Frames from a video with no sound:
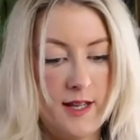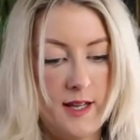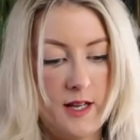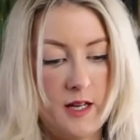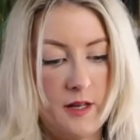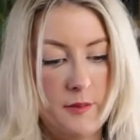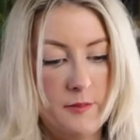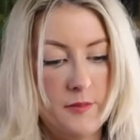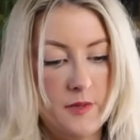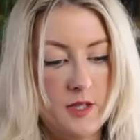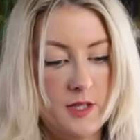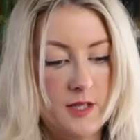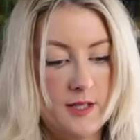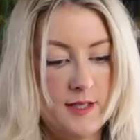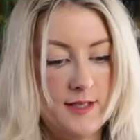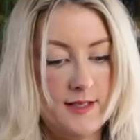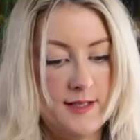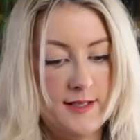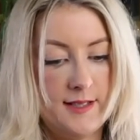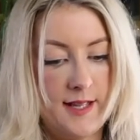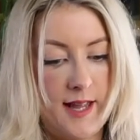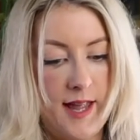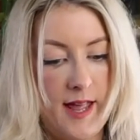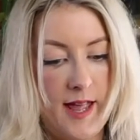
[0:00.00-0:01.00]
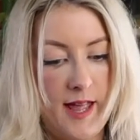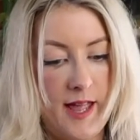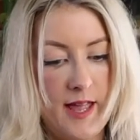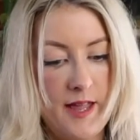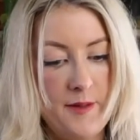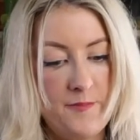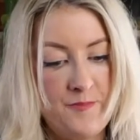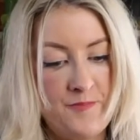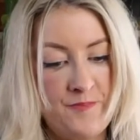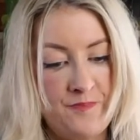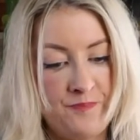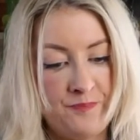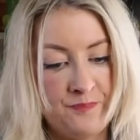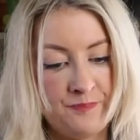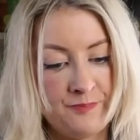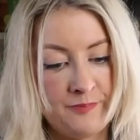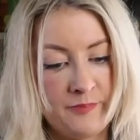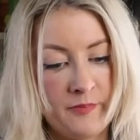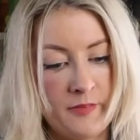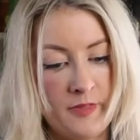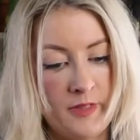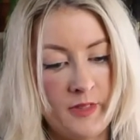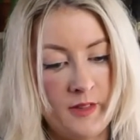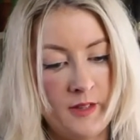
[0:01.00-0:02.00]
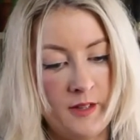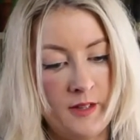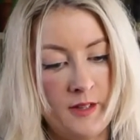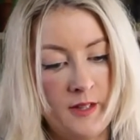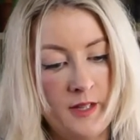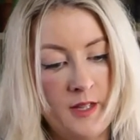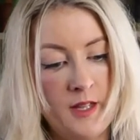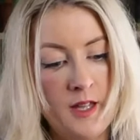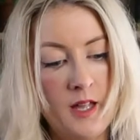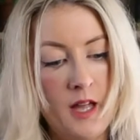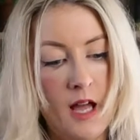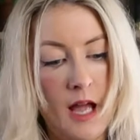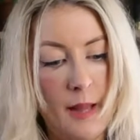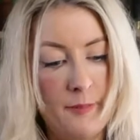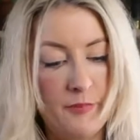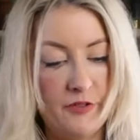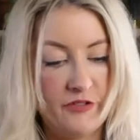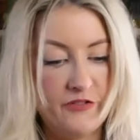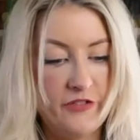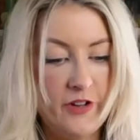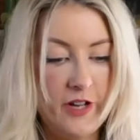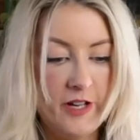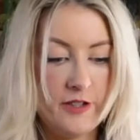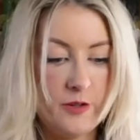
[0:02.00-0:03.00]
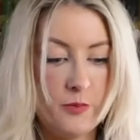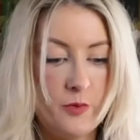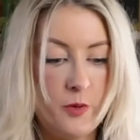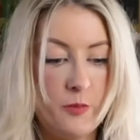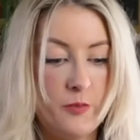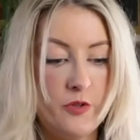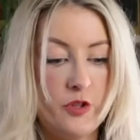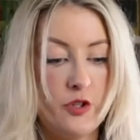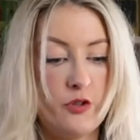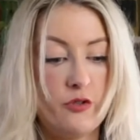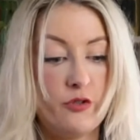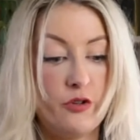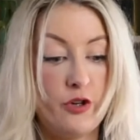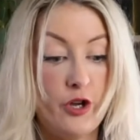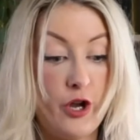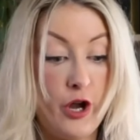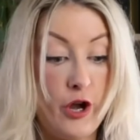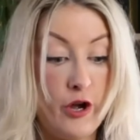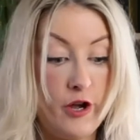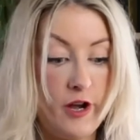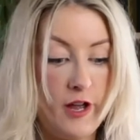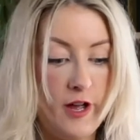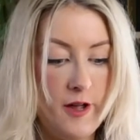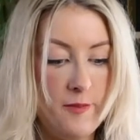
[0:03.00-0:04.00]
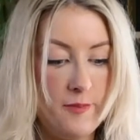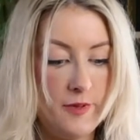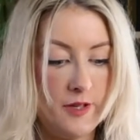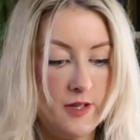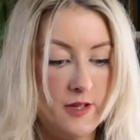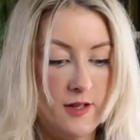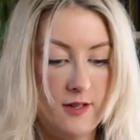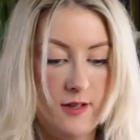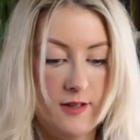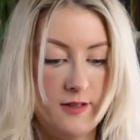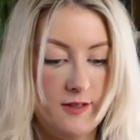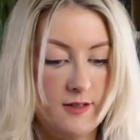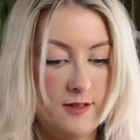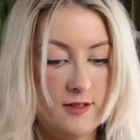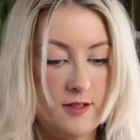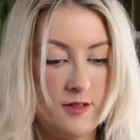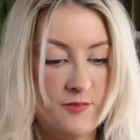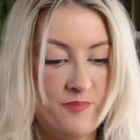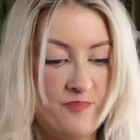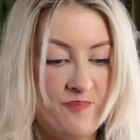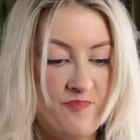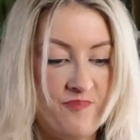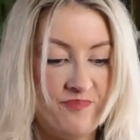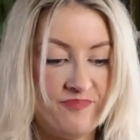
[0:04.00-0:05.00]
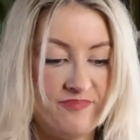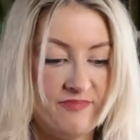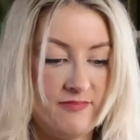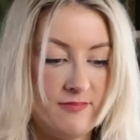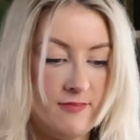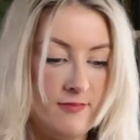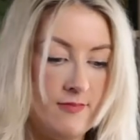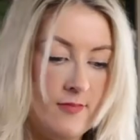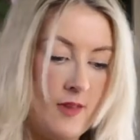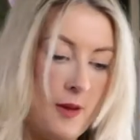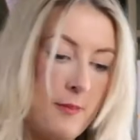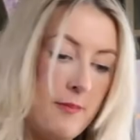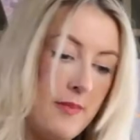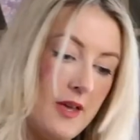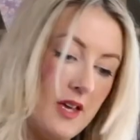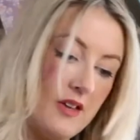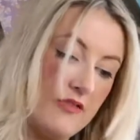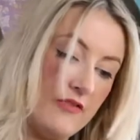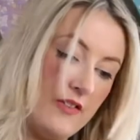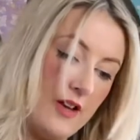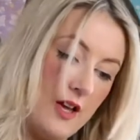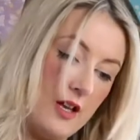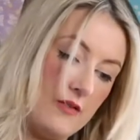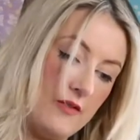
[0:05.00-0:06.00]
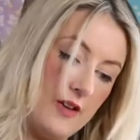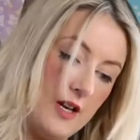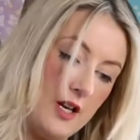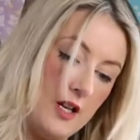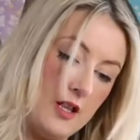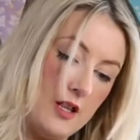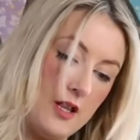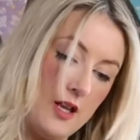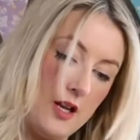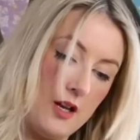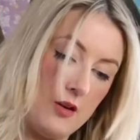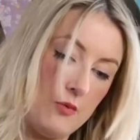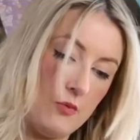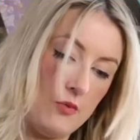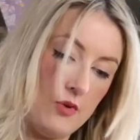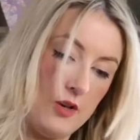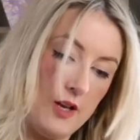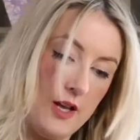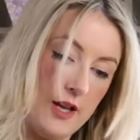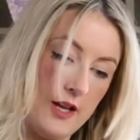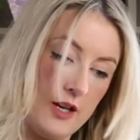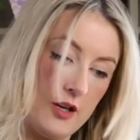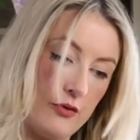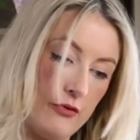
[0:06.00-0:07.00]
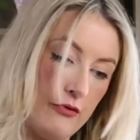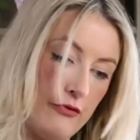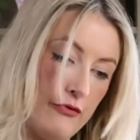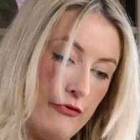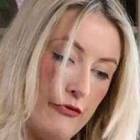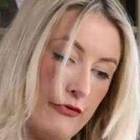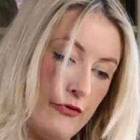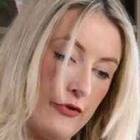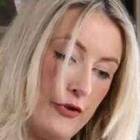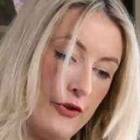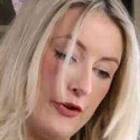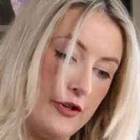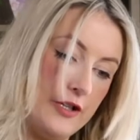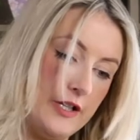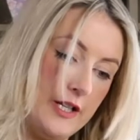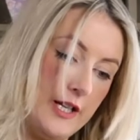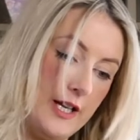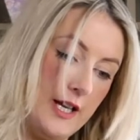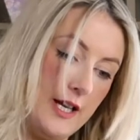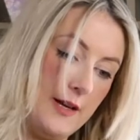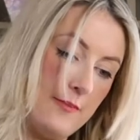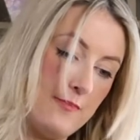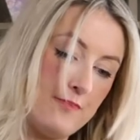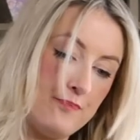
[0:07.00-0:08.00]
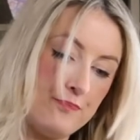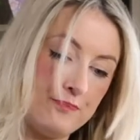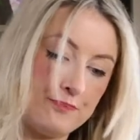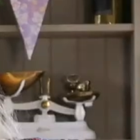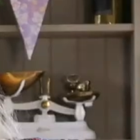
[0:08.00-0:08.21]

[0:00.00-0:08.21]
And I'm gonna say I prefer the one with granola because big fan of anything like fruity.